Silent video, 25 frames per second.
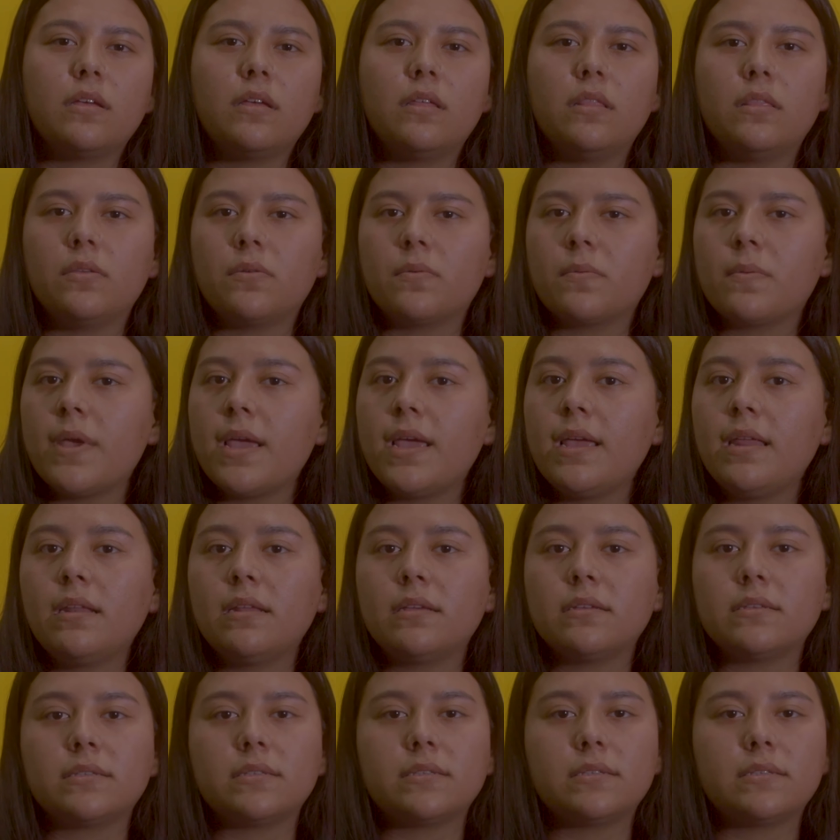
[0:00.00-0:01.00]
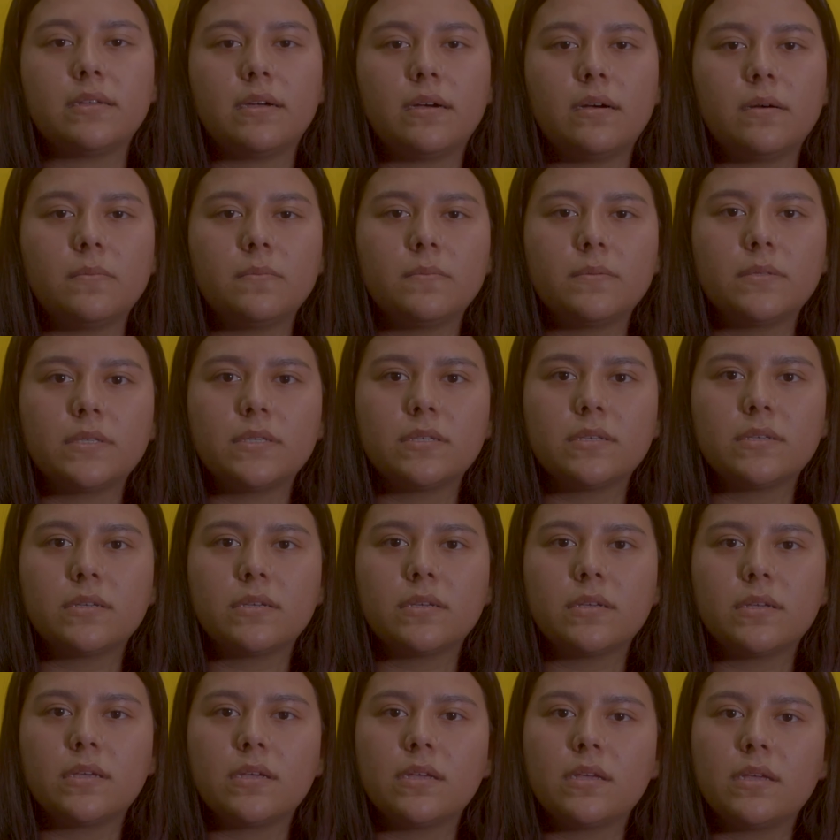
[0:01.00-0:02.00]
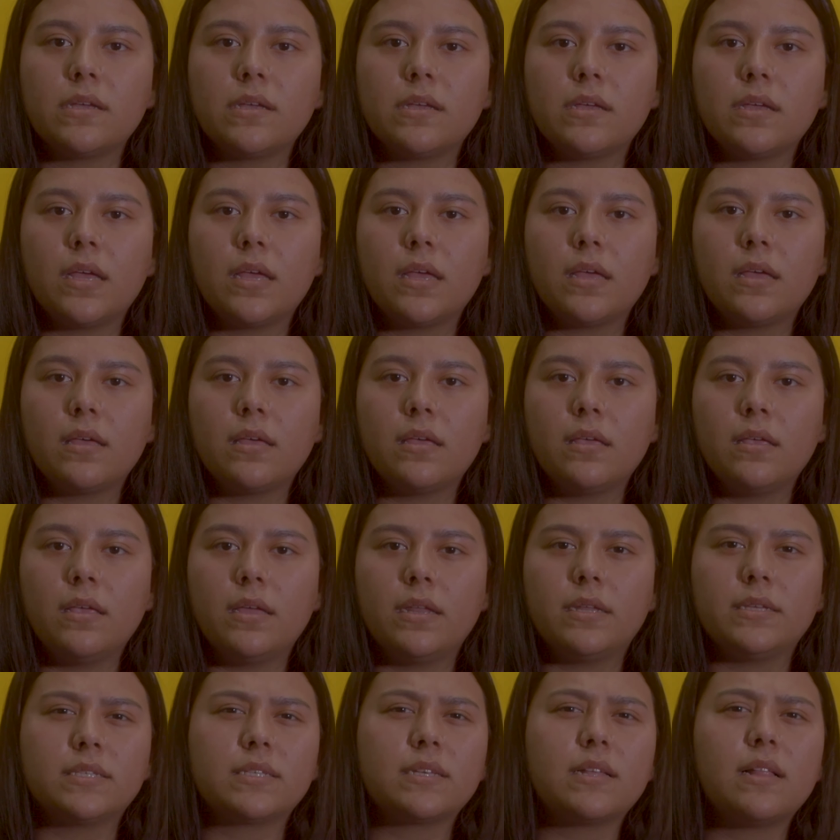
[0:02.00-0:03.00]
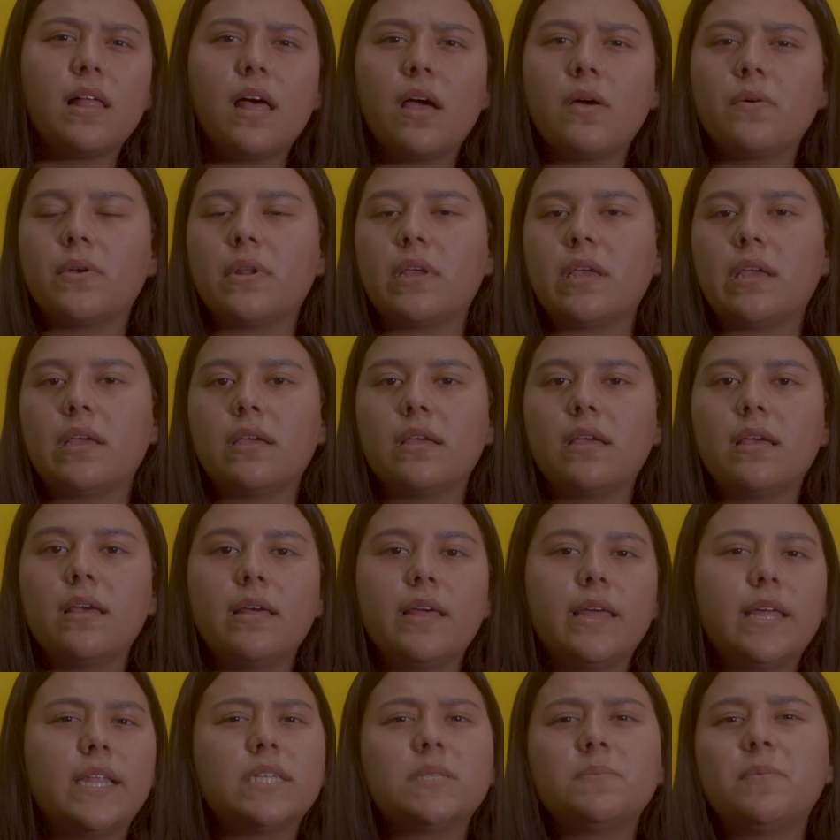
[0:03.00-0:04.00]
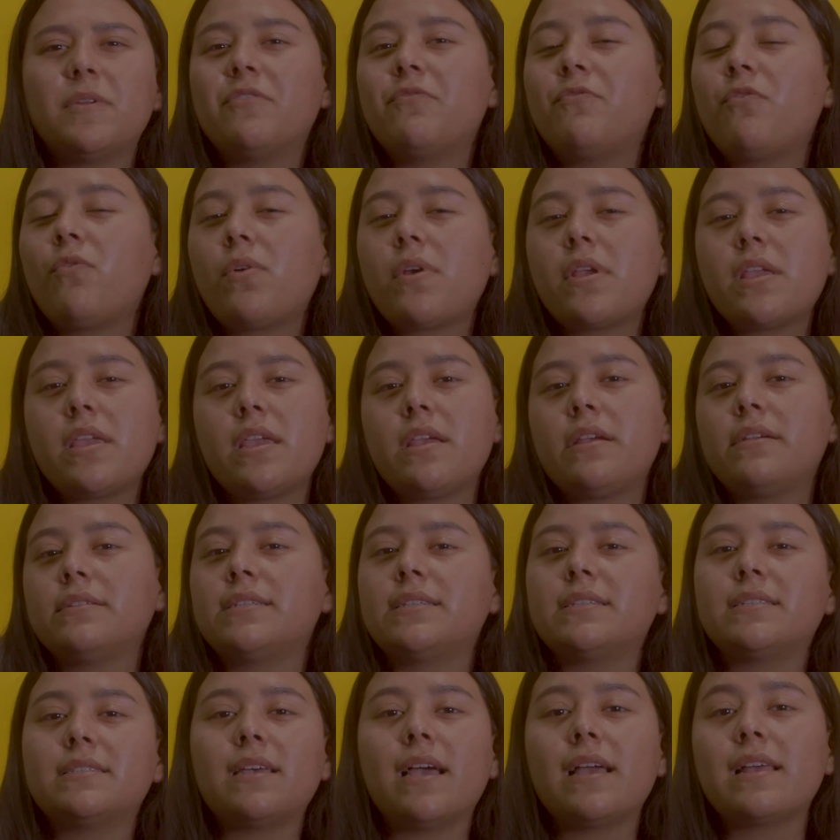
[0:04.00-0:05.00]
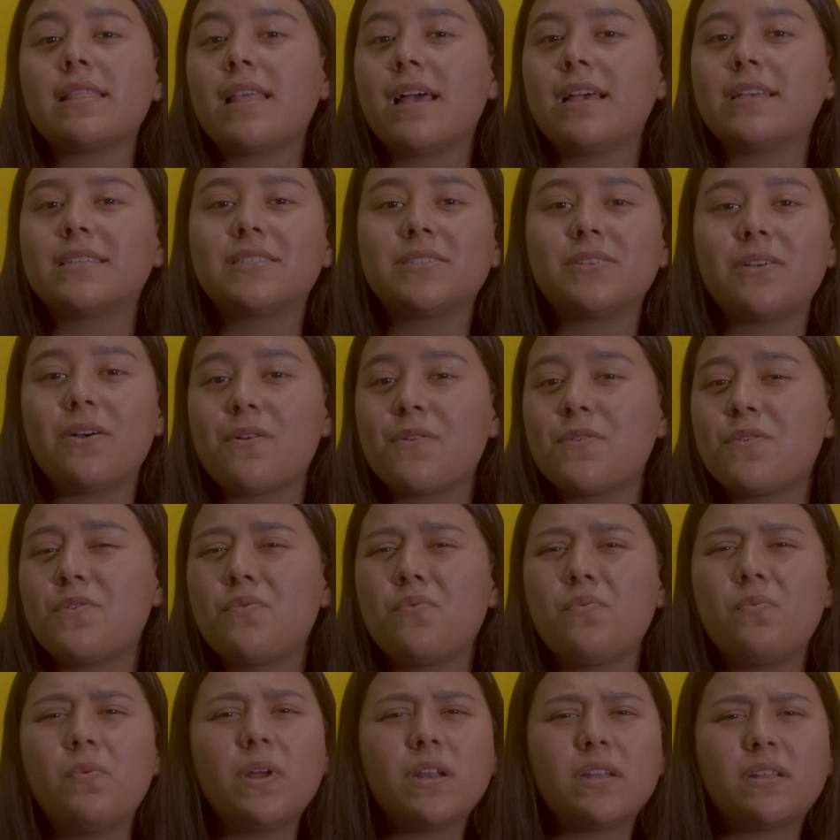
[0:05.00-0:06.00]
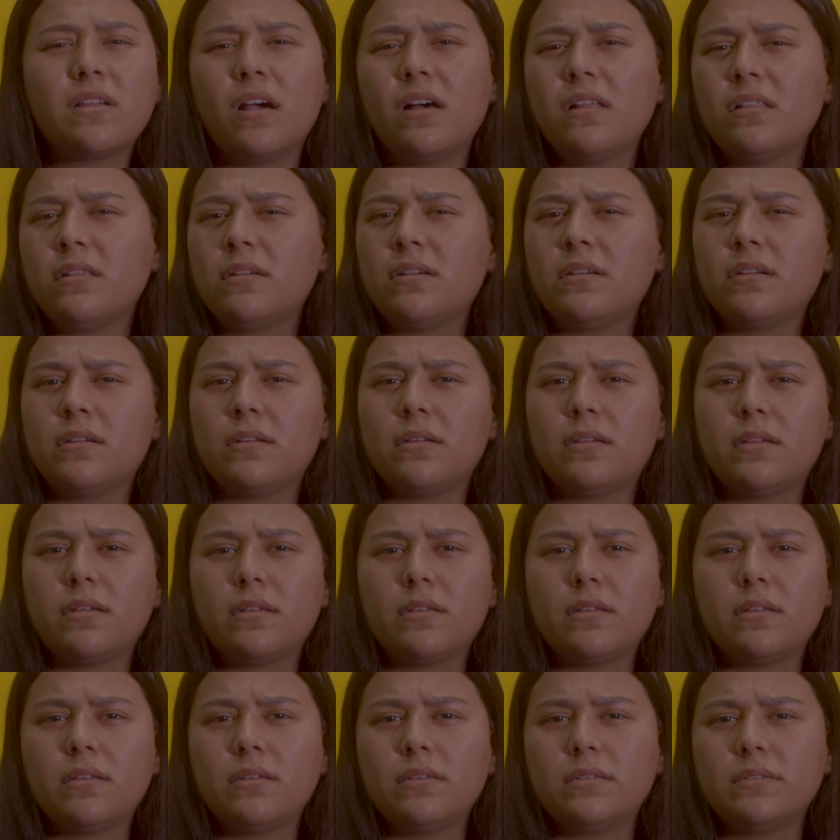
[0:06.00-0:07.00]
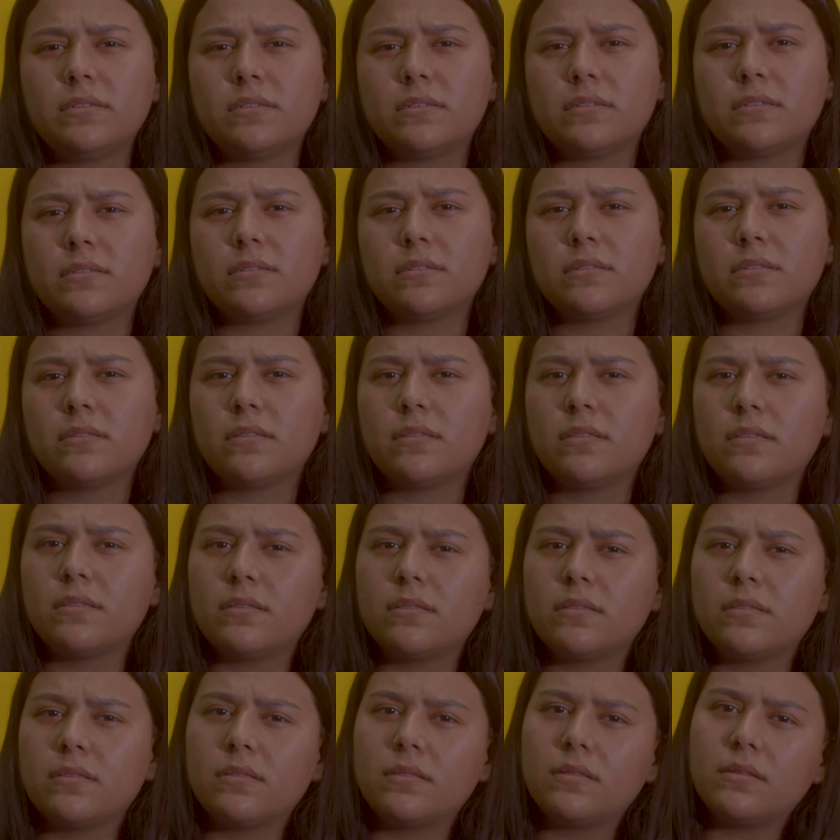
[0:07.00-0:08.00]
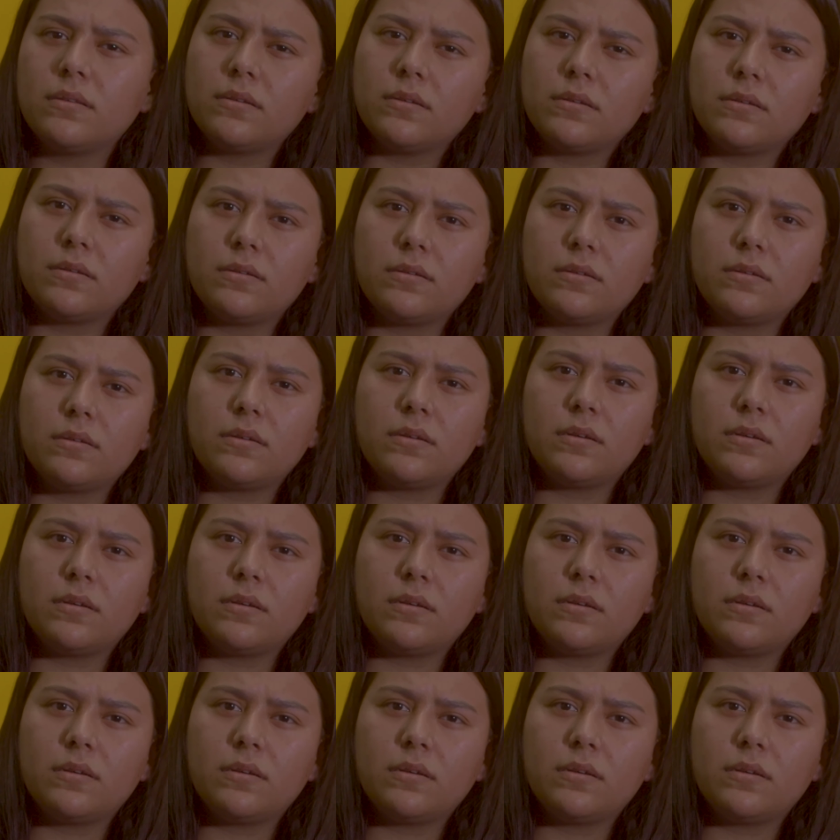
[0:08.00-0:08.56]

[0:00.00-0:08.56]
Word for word: And the rain has stopped. It is cloudy. It has been four years since I last saw you. What color is the